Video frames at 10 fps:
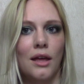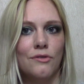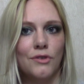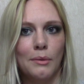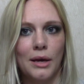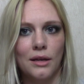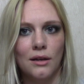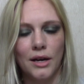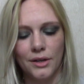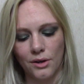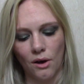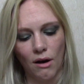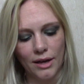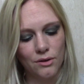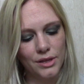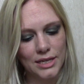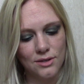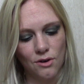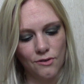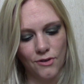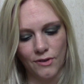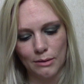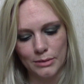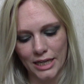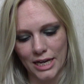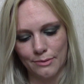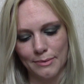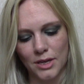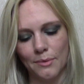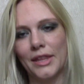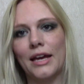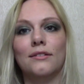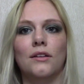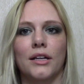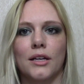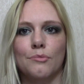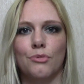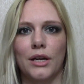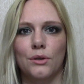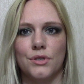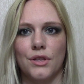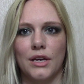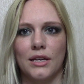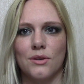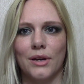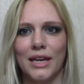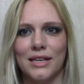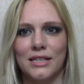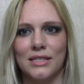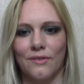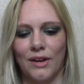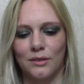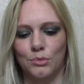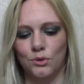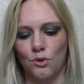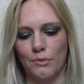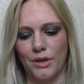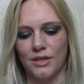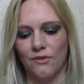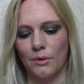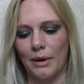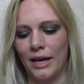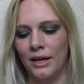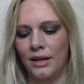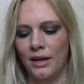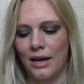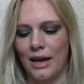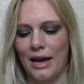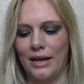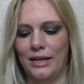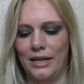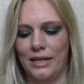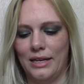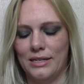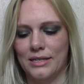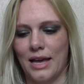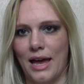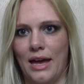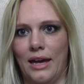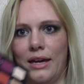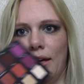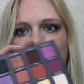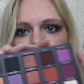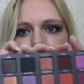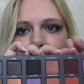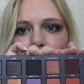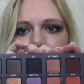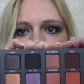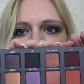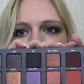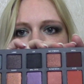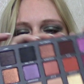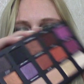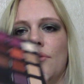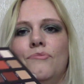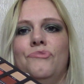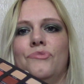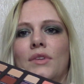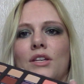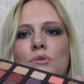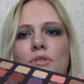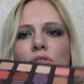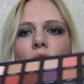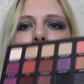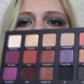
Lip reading: everywhere. I don't know, I got this off of Urban Decay's website when they had like a pre-order thing, so I guess it's available almost everywhere. And it is an eyeshadow palette with, should we do it the right